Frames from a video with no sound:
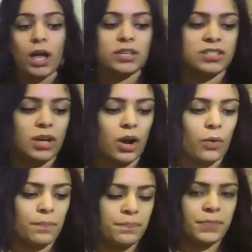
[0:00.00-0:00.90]
So
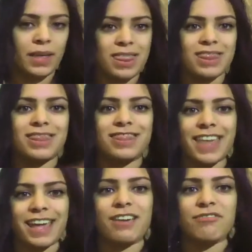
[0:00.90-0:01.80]

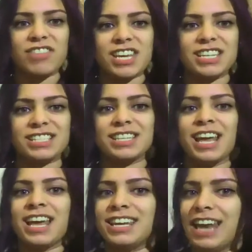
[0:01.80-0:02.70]
think of this
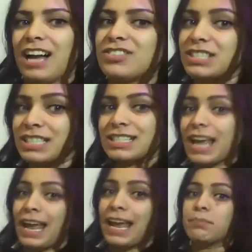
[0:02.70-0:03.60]
not just as
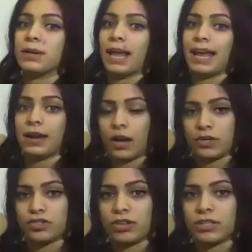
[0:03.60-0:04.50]
8, but
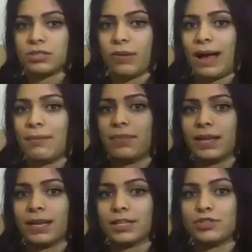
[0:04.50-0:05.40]
800s. So I'm
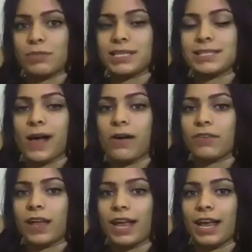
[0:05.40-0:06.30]
thinking to myself,
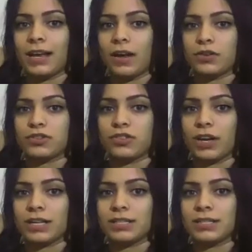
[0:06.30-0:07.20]

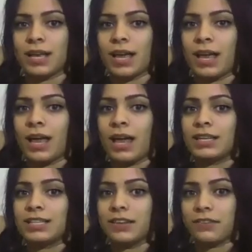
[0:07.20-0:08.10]
800s
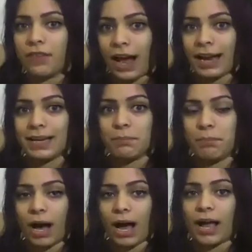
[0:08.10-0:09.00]
divided
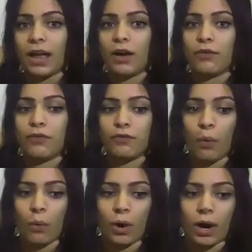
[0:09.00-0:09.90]
by
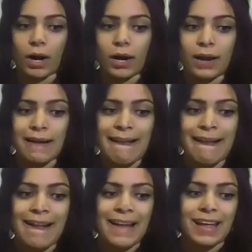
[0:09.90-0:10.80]
4
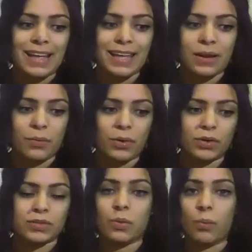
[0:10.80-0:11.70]

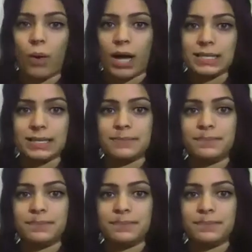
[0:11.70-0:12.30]
equals what?